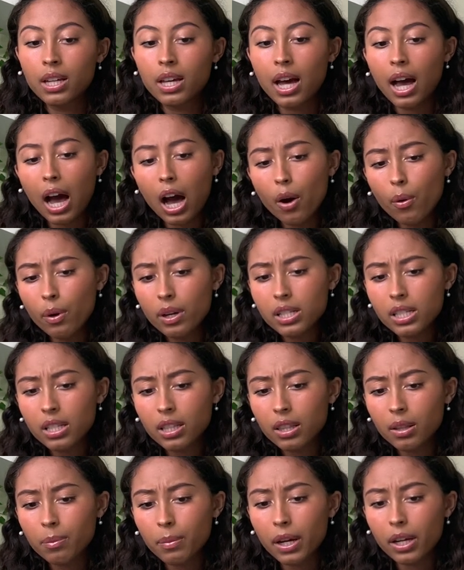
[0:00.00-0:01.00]
How was it
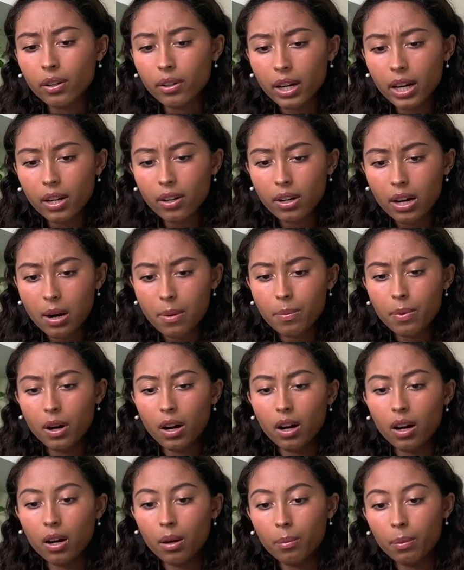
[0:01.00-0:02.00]
that my
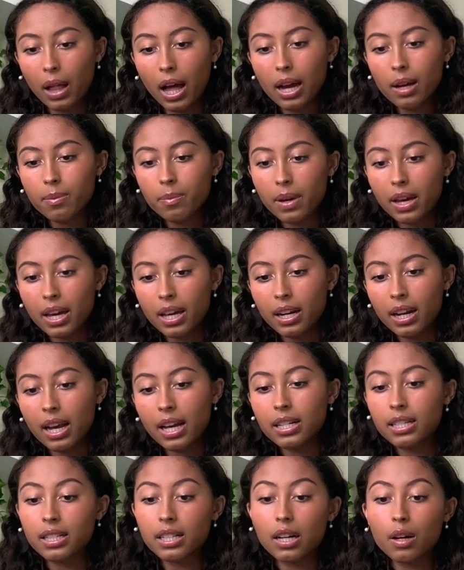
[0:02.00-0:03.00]
great-grandpa, a black man,
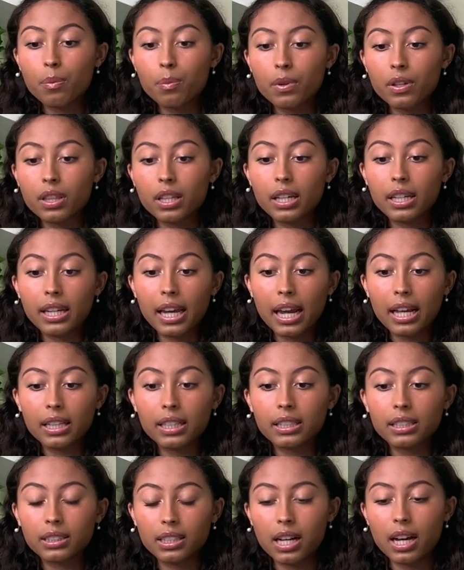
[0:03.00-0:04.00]
ended up with a
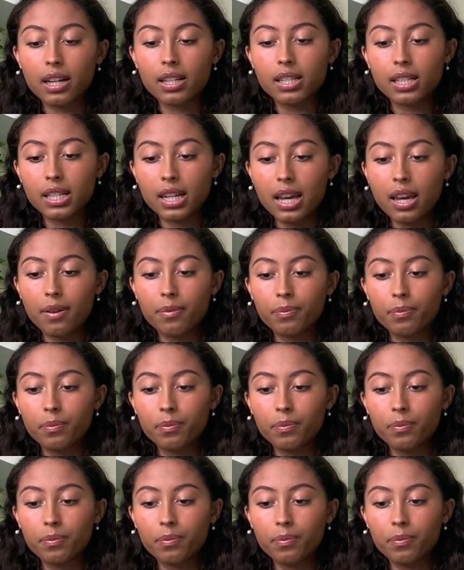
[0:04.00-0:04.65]
Gaelic last name?